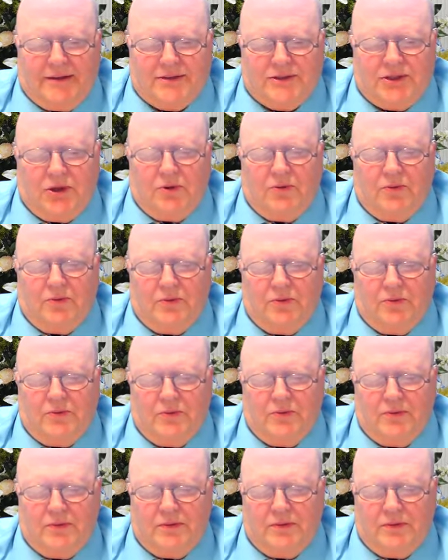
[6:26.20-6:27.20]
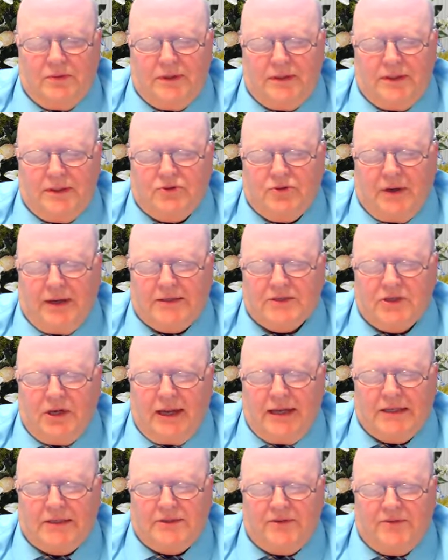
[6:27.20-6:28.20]
So
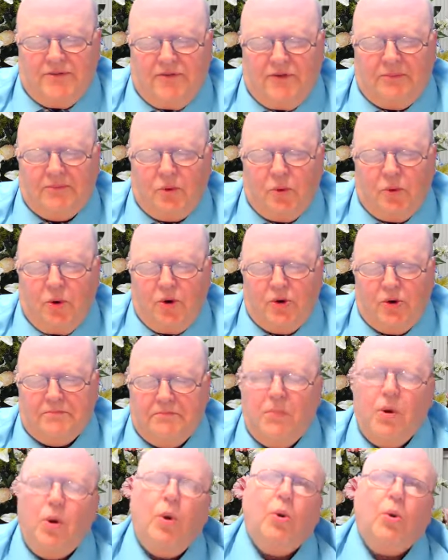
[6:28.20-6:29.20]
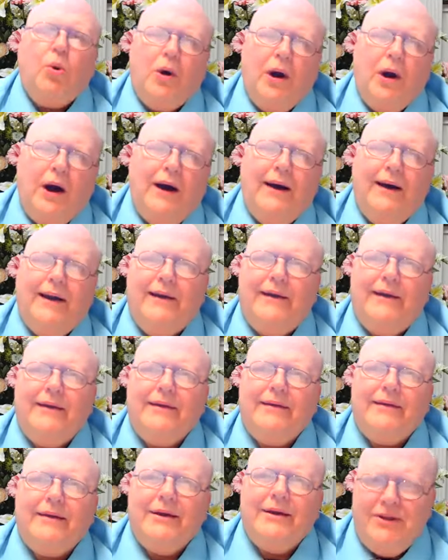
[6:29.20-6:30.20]
translate from the word moron.
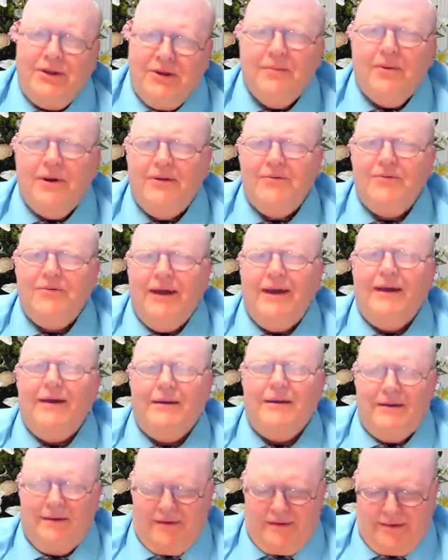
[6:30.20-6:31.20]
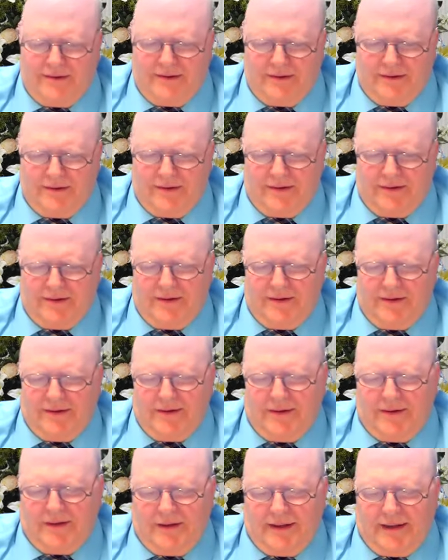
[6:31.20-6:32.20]
Can you believe that?
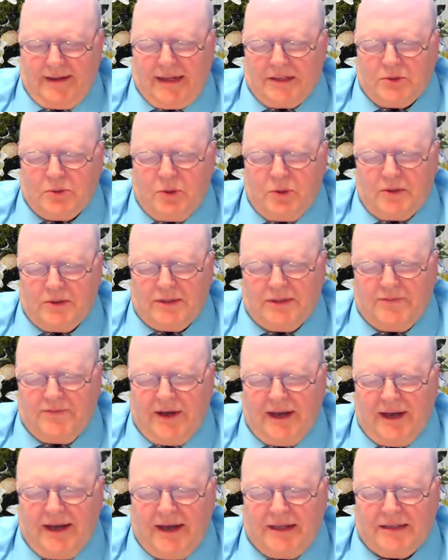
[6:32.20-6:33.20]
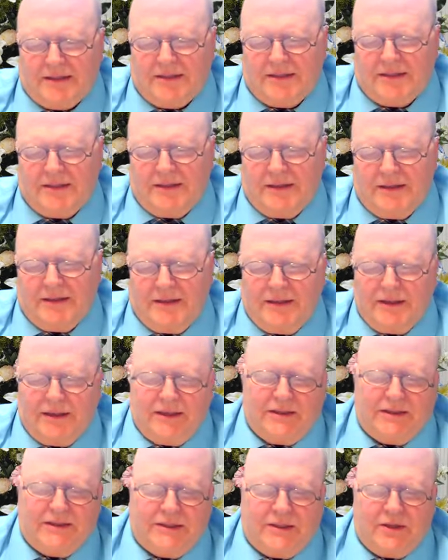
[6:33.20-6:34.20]
And that's where divide
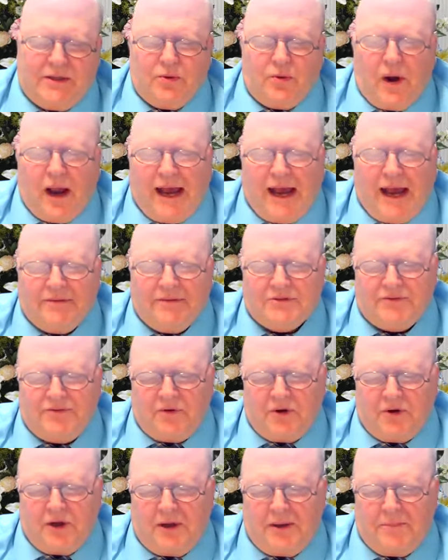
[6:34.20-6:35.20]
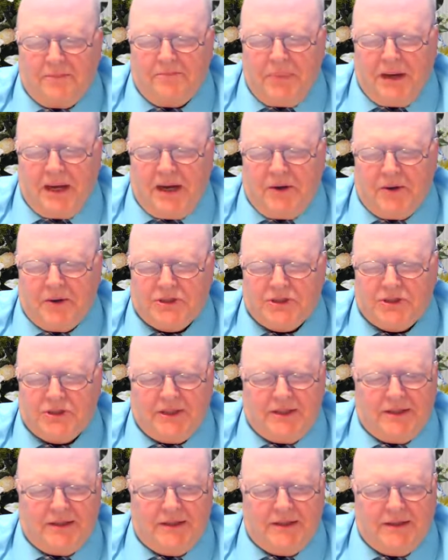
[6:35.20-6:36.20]
uh, derives from
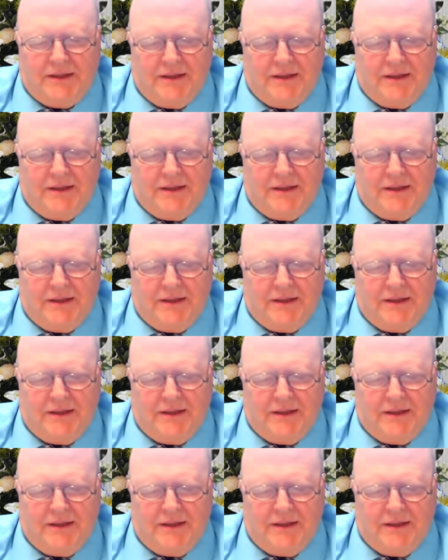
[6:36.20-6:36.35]
perishing.